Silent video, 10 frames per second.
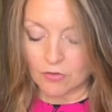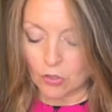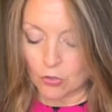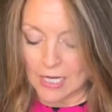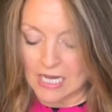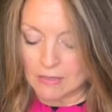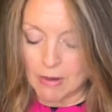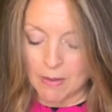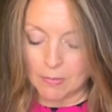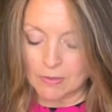green
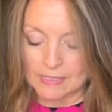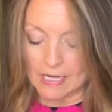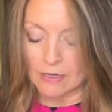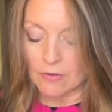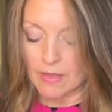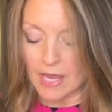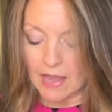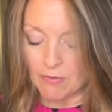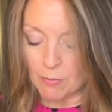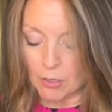peppers. I know they
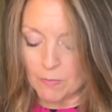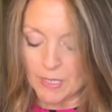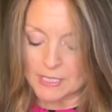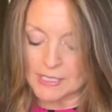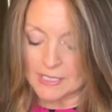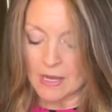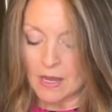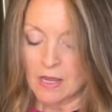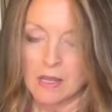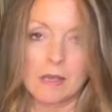have a purpose,
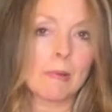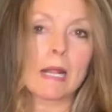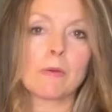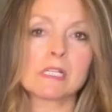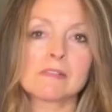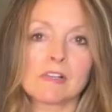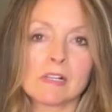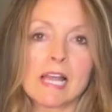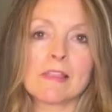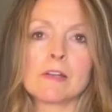but I always feel
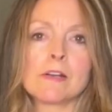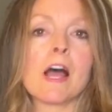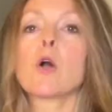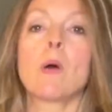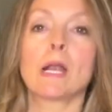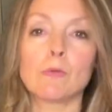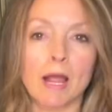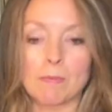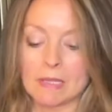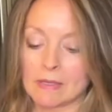like they're not quite
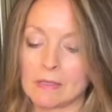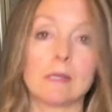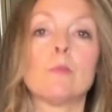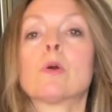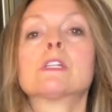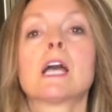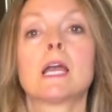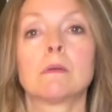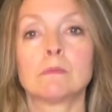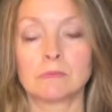ripe and they need more
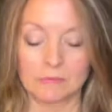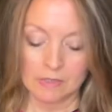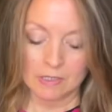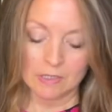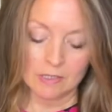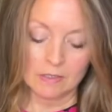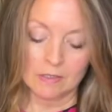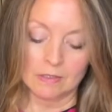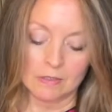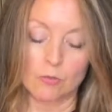time
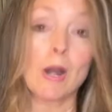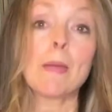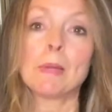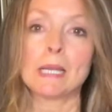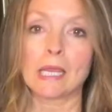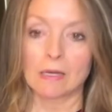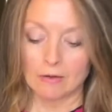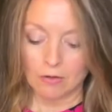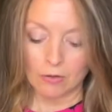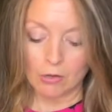ripening
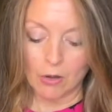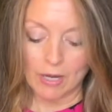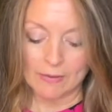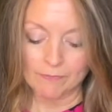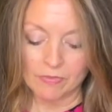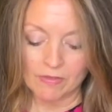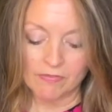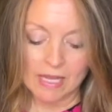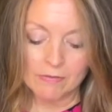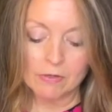or growing. The
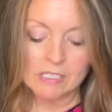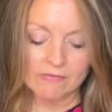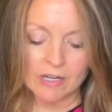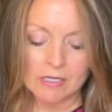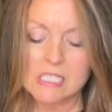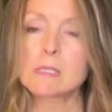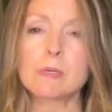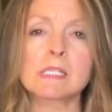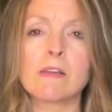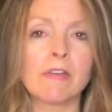flavor is very
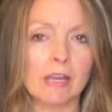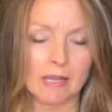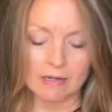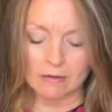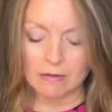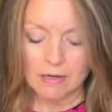specific and